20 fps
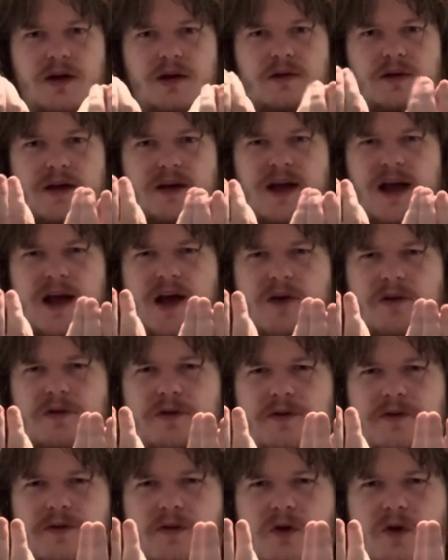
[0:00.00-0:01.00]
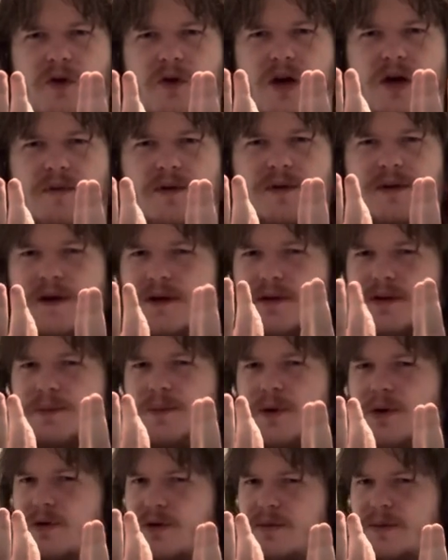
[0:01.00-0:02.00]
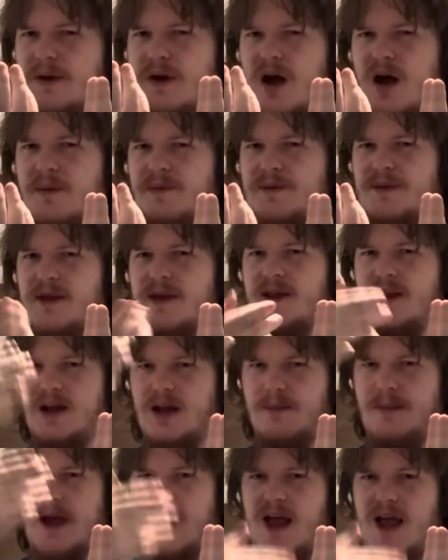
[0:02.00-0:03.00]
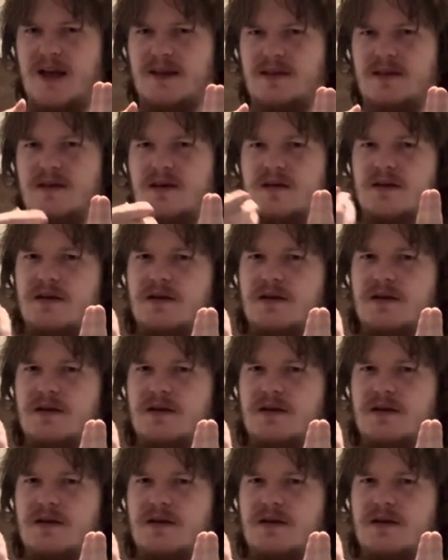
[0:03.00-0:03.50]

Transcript: like how far everything is supposed to be offset, like a mask,